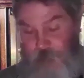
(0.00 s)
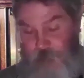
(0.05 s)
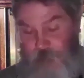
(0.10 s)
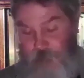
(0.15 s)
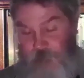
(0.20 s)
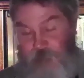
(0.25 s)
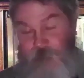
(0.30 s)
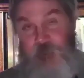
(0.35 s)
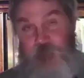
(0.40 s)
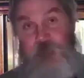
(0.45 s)

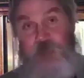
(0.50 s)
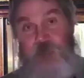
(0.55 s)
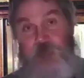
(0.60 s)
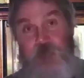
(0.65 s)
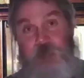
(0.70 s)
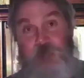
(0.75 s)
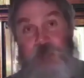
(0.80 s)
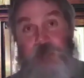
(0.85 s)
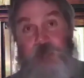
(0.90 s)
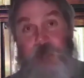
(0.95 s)
and
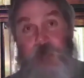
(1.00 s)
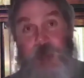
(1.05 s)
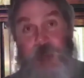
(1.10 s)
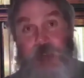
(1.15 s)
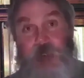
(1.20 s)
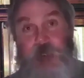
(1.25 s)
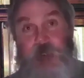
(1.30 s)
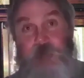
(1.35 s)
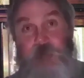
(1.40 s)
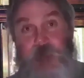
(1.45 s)
um,
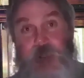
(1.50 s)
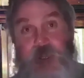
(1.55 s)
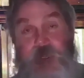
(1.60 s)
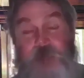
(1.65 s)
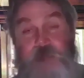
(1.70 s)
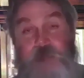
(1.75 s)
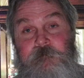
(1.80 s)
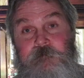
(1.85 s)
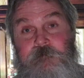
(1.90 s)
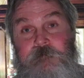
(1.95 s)

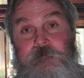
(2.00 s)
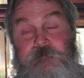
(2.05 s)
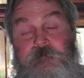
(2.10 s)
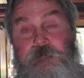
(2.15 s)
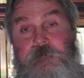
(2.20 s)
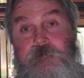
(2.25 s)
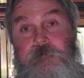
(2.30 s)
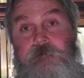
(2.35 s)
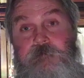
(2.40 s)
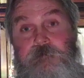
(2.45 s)
Ephraim
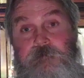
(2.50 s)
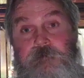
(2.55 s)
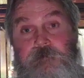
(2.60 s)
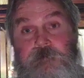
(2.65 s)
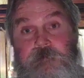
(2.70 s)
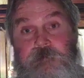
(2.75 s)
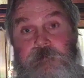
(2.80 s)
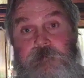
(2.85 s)
came back.